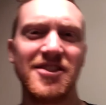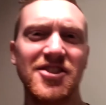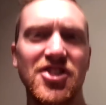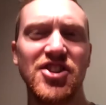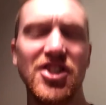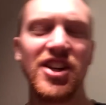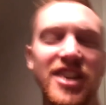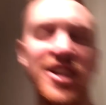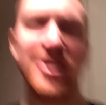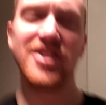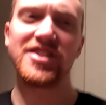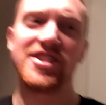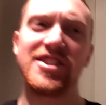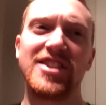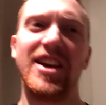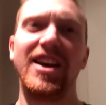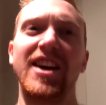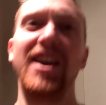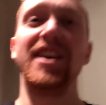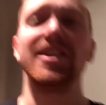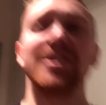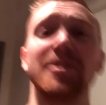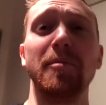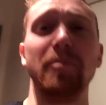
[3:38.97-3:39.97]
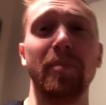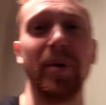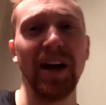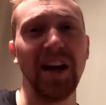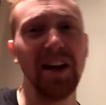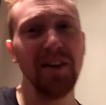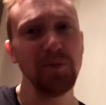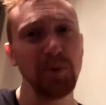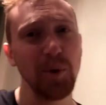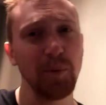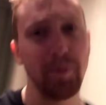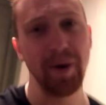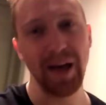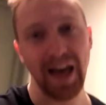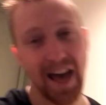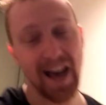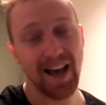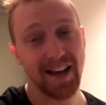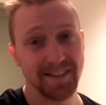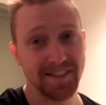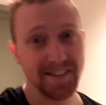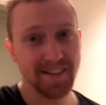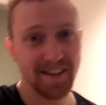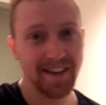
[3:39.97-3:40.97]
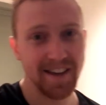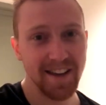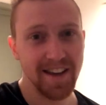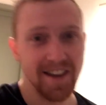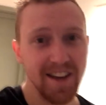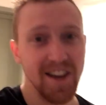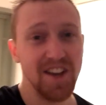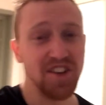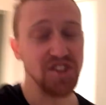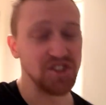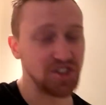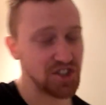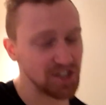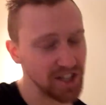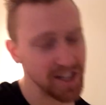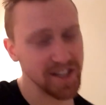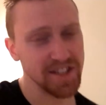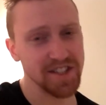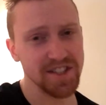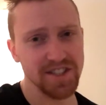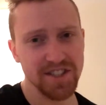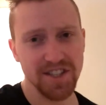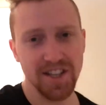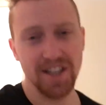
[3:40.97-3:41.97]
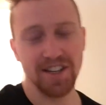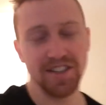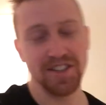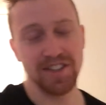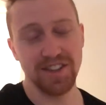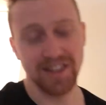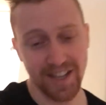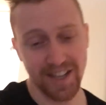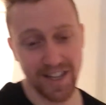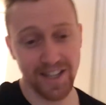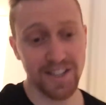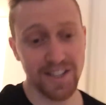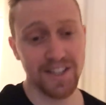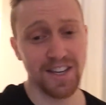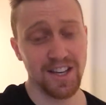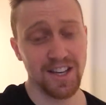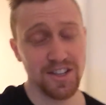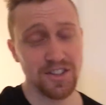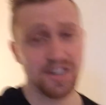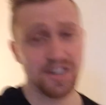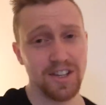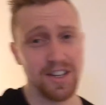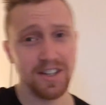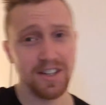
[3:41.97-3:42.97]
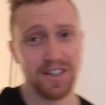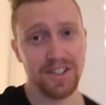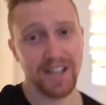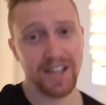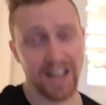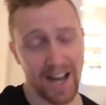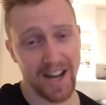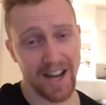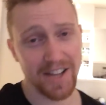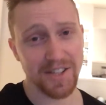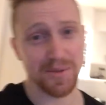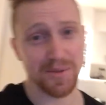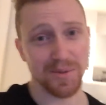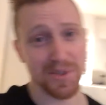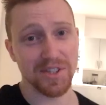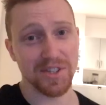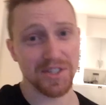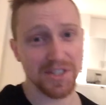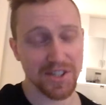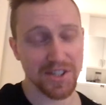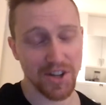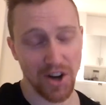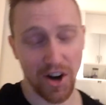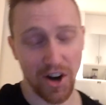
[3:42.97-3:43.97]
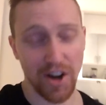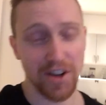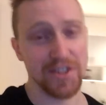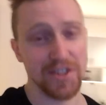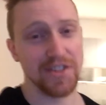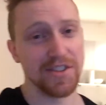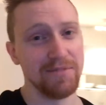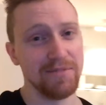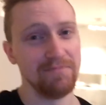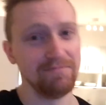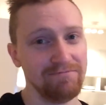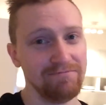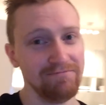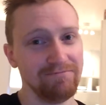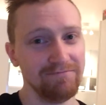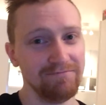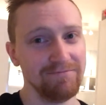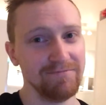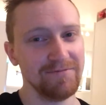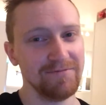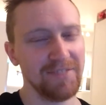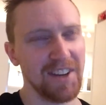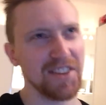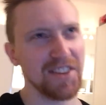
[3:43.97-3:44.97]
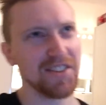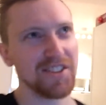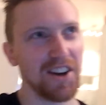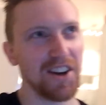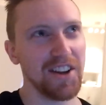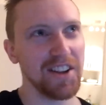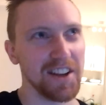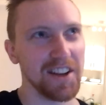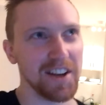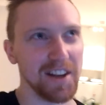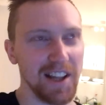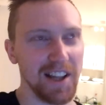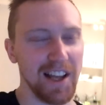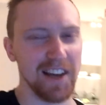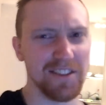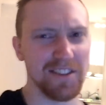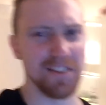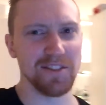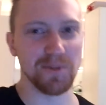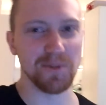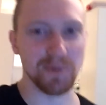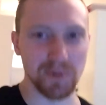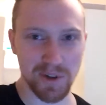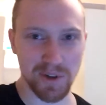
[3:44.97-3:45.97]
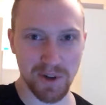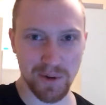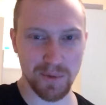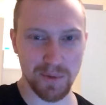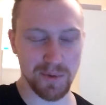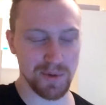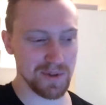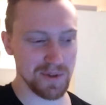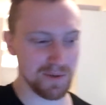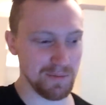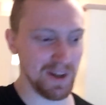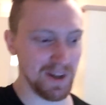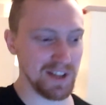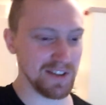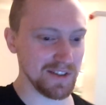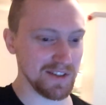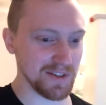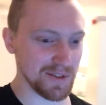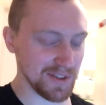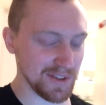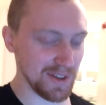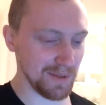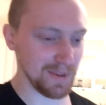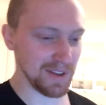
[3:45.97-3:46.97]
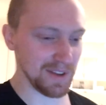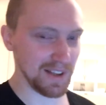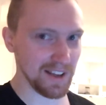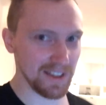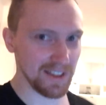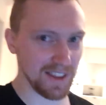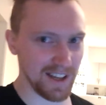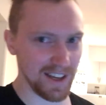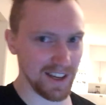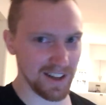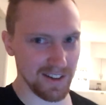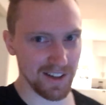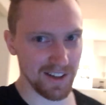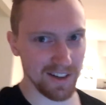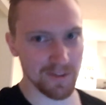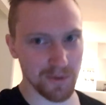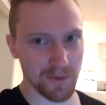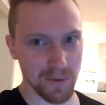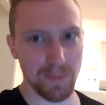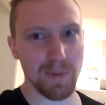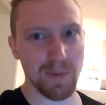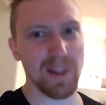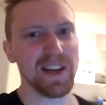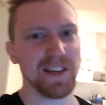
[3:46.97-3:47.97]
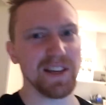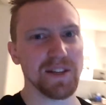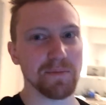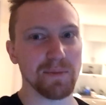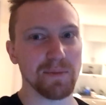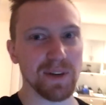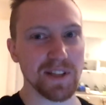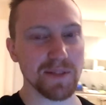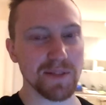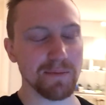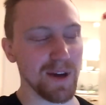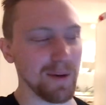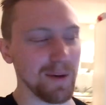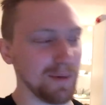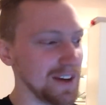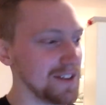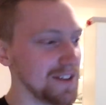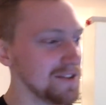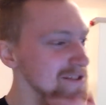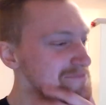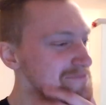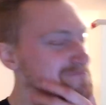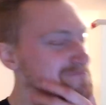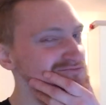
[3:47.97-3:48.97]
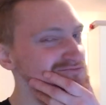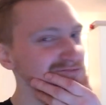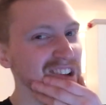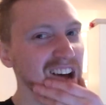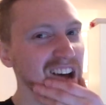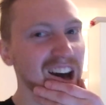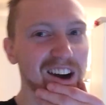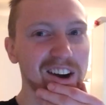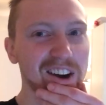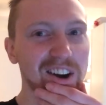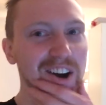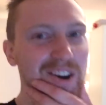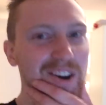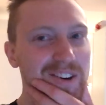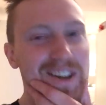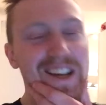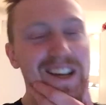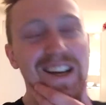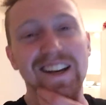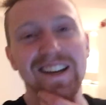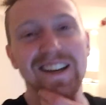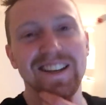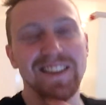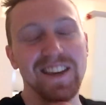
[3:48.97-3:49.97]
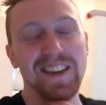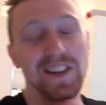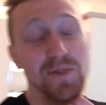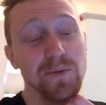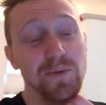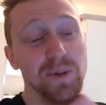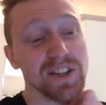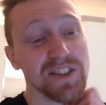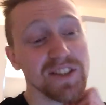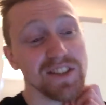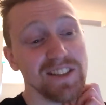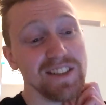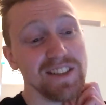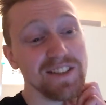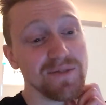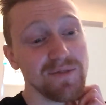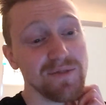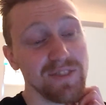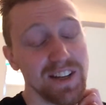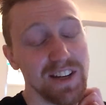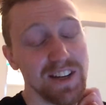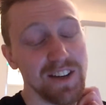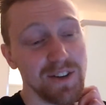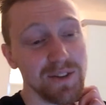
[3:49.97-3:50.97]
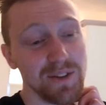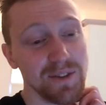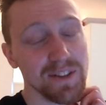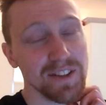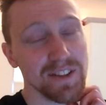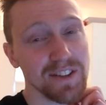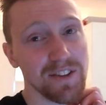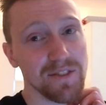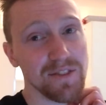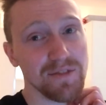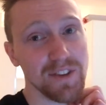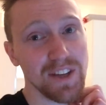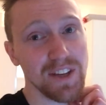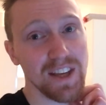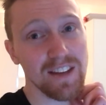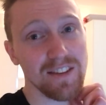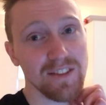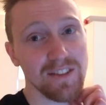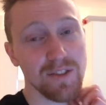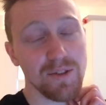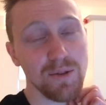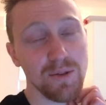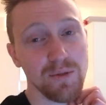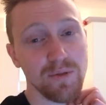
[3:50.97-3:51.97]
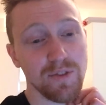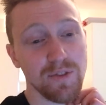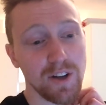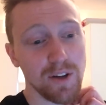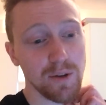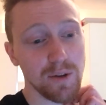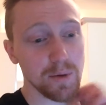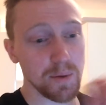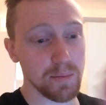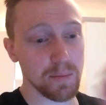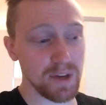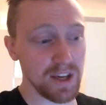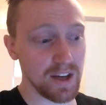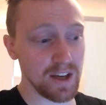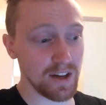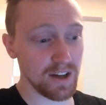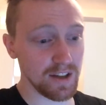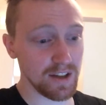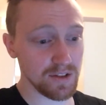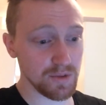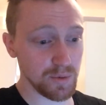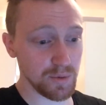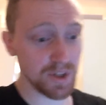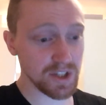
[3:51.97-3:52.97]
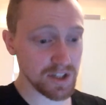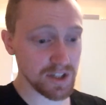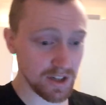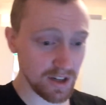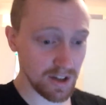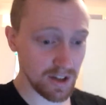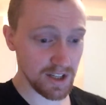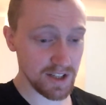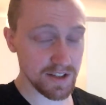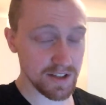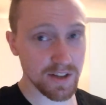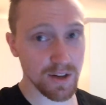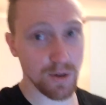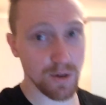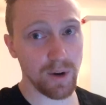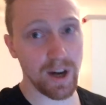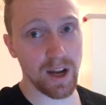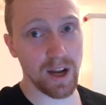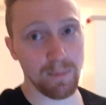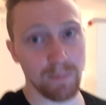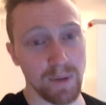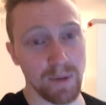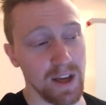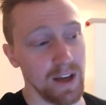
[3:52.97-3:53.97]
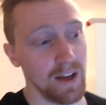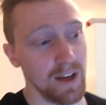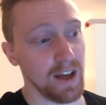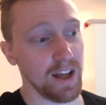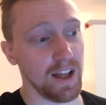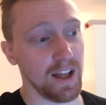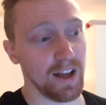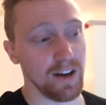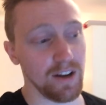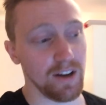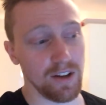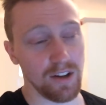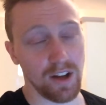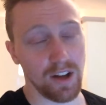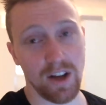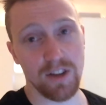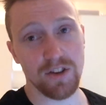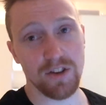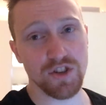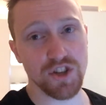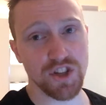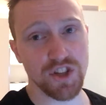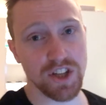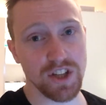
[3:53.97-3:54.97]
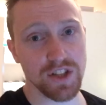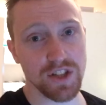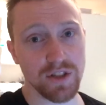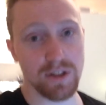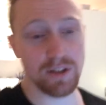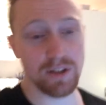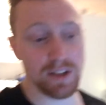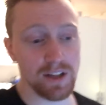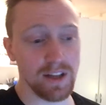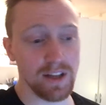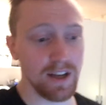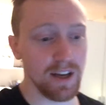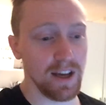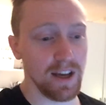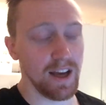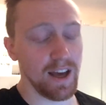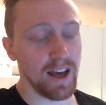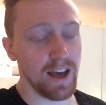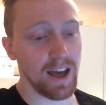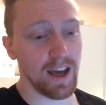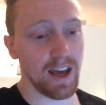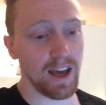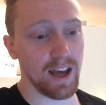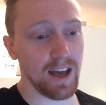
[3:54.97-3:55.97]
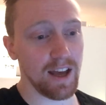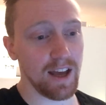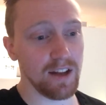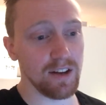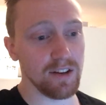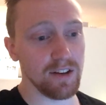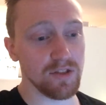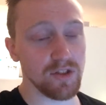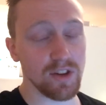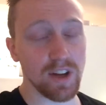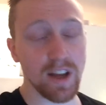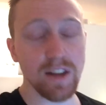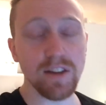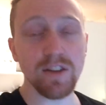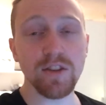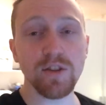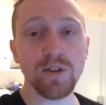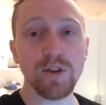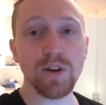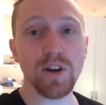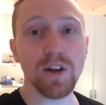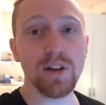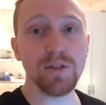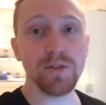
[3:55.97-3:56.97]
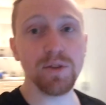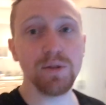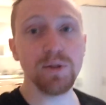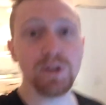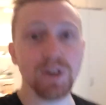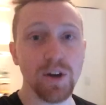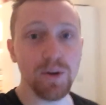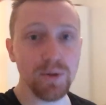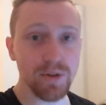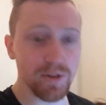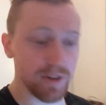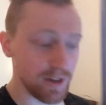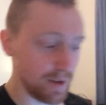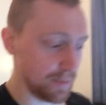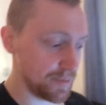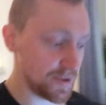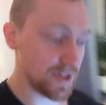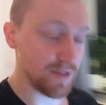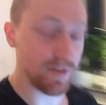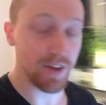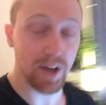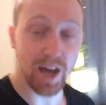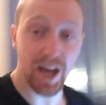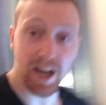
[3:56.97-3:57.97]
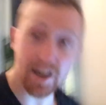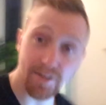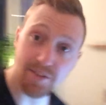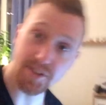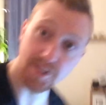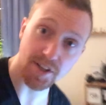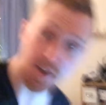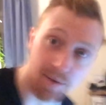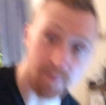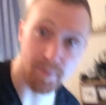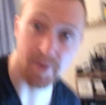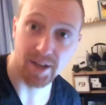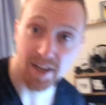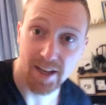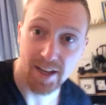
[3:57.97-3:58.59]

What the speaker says: Chicks, the pain will pass. And chicks dig guys with scars. I saw that in like the recruitments or something like that, or in the replacements maybe. I don't know. Thanks for watching this video. Don't forget to follow me on Twitch and on Instagram and on other shizzle. And send me your Call of Duty Ghost clips if you have some,